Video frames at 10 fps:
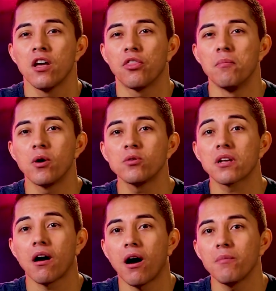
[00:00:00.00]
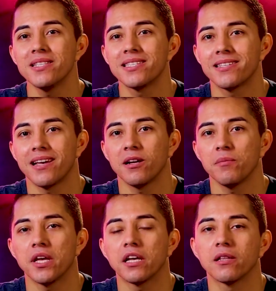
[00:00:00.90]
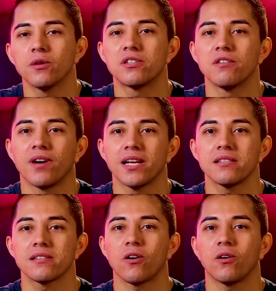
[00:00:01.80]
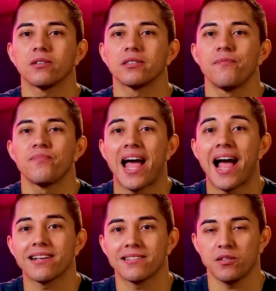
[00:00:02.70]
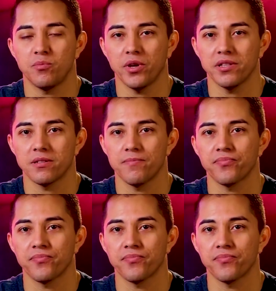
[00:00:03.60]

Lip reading: the most common setup includes devices called access points.